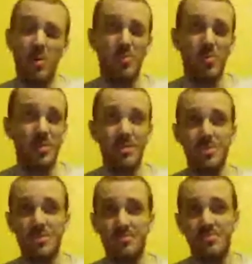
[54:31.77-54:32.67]
one
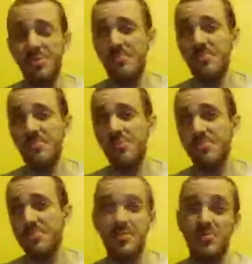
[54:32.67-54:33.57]
which the shifters are
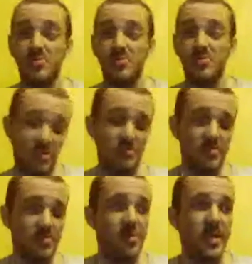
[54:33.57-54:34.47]
still
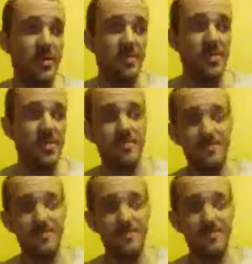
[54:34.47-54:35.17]
freaking out about.